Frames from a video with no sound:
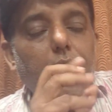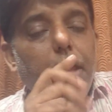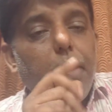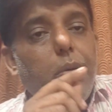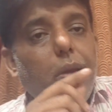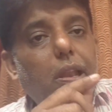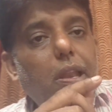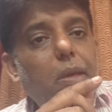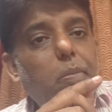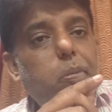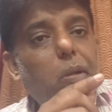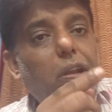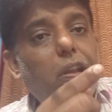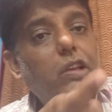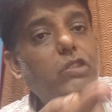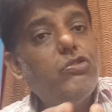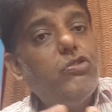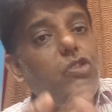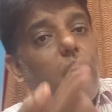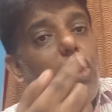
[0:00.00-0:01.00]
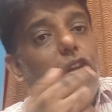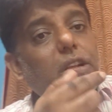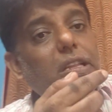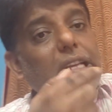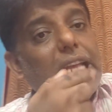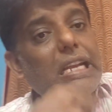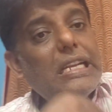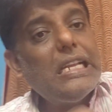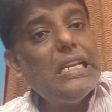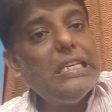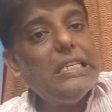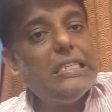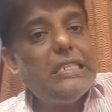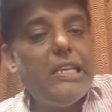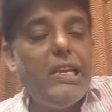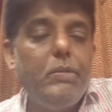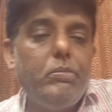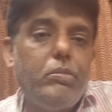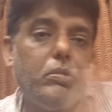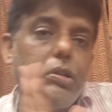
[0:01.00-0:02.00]
Even if it is not yet
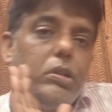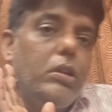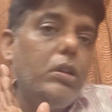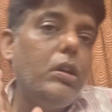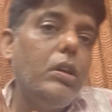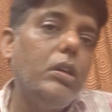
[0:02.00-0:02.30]
received,